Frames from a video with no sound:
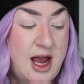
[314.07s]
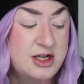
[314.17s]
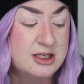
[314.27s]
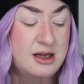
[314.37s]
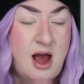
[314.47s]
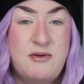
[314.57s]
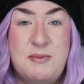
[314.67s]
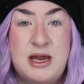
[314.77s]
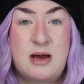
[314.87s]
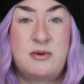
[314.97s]
I just
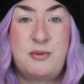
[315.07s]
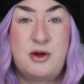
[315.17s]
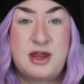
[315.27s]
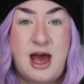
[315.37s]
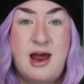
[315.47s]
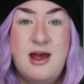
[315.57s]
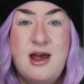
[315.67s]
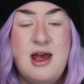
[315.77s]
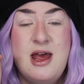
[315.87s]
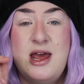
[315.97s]
loved being able to put that
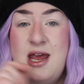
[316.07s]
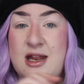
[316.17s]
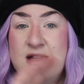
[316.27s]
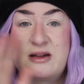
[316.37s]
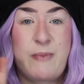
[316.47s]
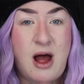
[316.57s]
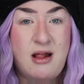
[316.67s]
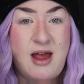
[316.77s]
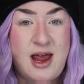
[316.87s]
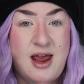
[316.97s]
in the
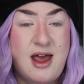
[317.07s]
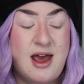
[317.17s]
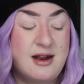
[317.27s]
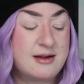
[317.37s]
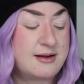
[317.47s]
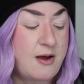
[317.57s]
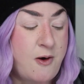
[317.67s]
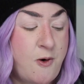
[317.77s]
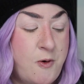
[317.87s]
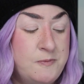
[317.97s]
spotlight. And
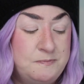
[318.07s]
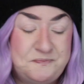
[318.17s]
so